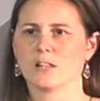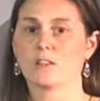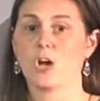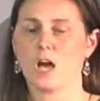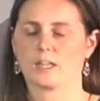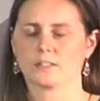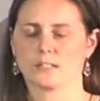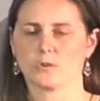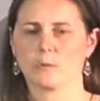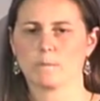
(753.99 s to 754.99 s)
a lot,
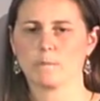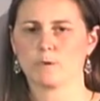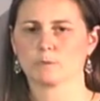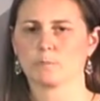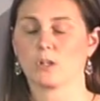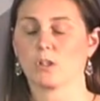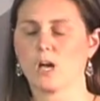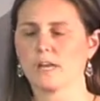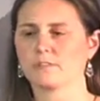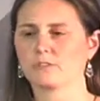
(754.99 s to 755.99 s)
I don't know about most, but a
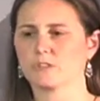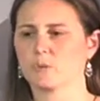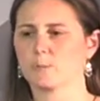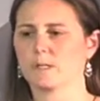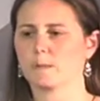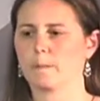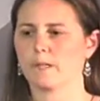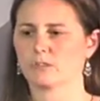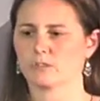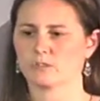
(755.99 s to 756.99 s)
lot of COPD
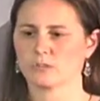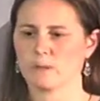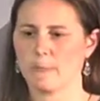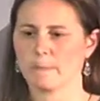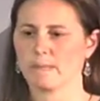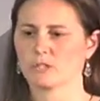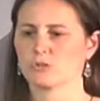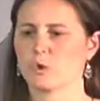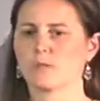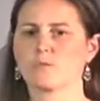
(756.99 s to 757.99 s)
patients
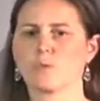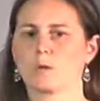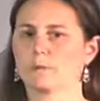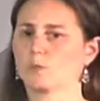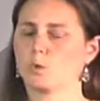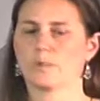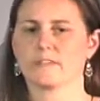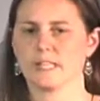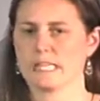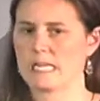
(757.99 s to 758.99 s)
don't even want to be told
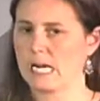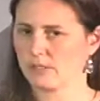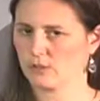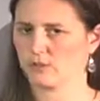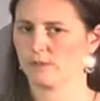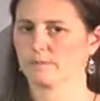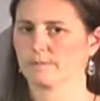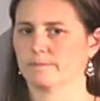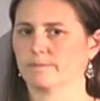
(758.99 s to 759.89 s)
that they need oxygen.